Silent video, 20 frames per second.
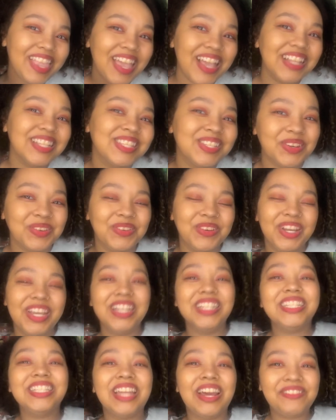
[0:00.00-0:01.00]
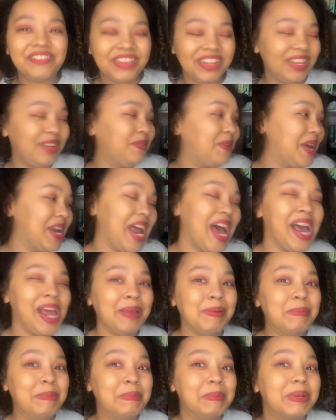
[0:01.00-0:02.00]
So it's definitely one
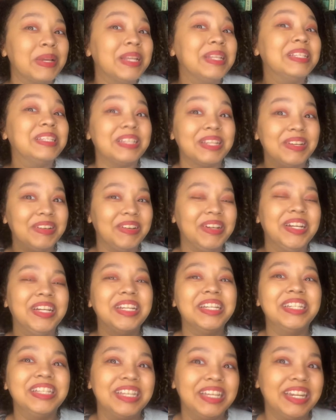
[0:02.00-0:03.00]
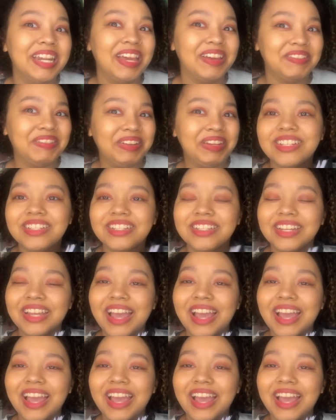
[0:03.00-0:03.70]
I'm considering DNFing.